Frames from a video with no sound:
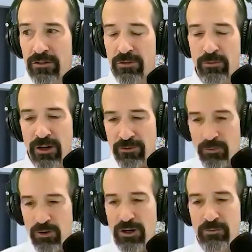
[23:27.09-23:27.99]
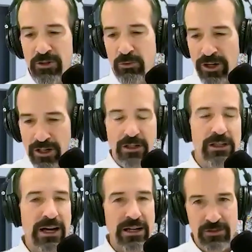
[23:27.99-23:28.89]
so we have the one in between and a
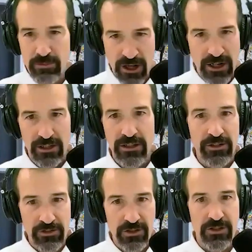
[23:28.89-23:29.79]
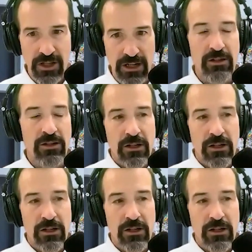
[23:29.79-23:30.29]
last mile, let's just say. Mm-hmm.